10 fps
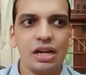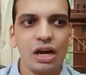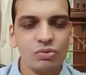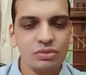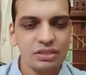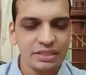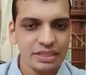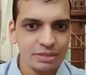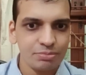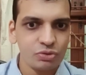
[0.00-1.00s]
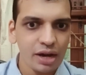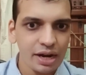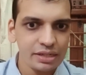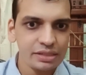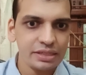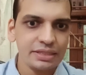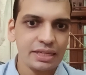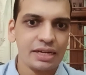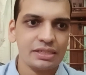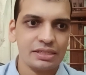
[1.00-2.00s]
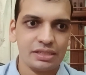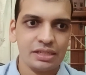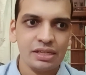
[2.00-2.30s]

allow the system to handle this, and